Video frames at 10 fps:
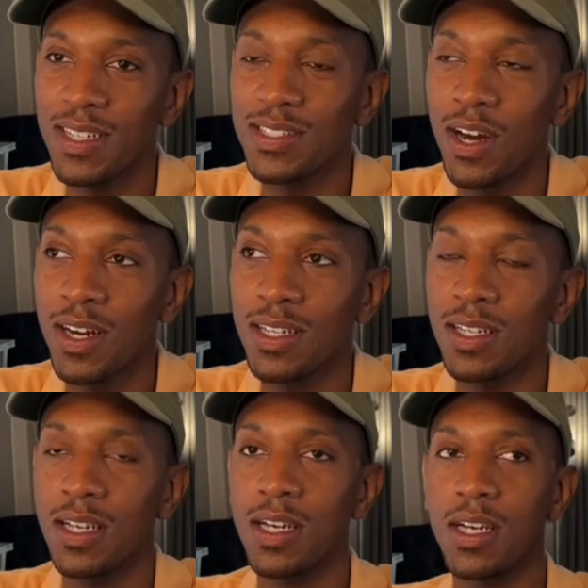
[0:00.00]
started
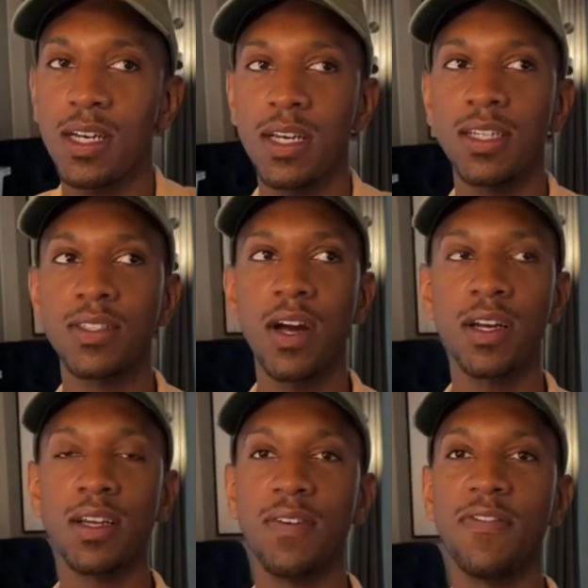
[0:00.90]

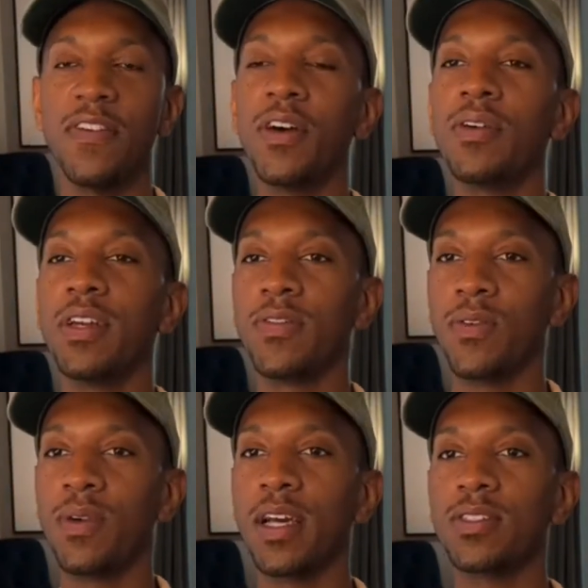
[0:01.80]
to feel different
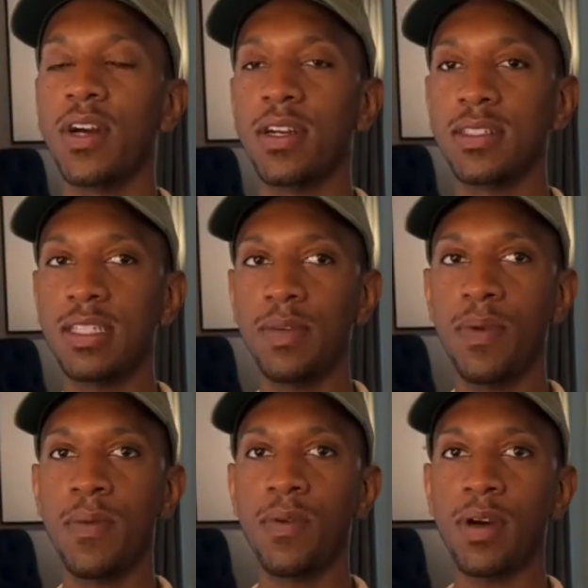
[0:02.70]
when I started to see
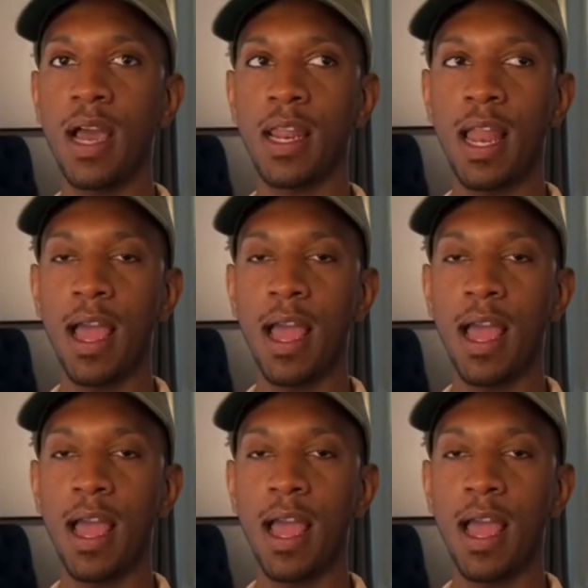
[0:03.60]
people kind of